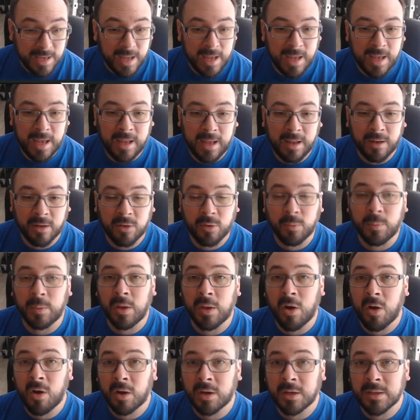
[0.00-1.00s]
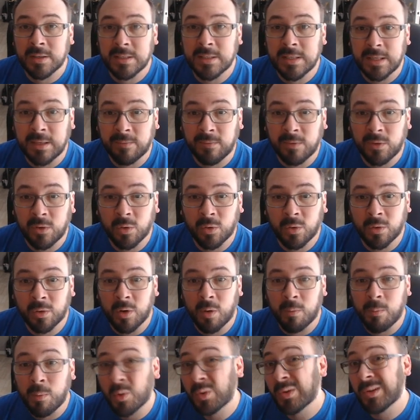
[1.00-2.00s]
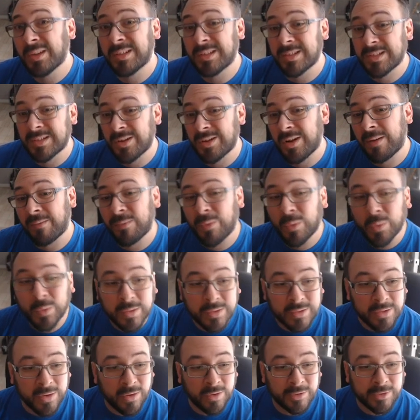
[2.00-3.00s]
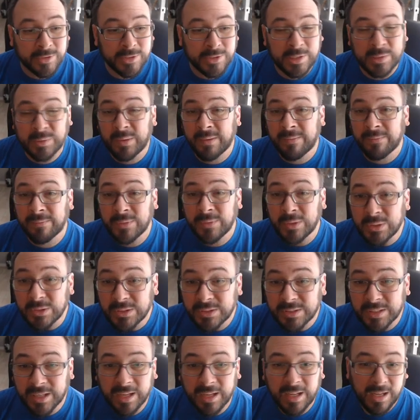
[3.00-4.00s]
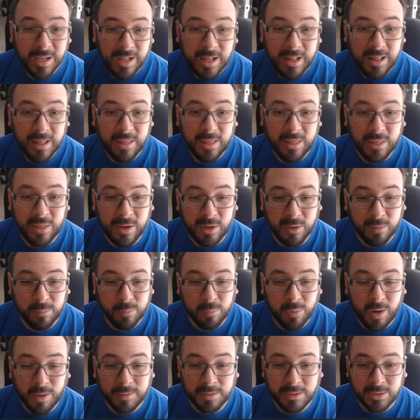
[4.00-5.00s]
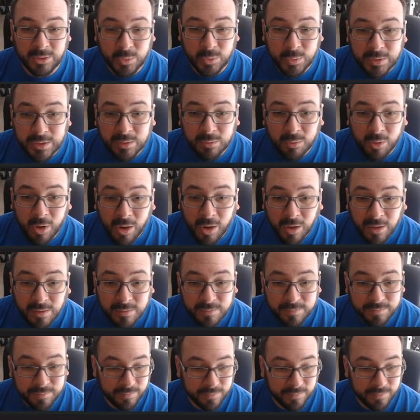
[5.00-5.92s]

And to be honest, if your opponent does not focus on Shara first, they're probably doing it wrong.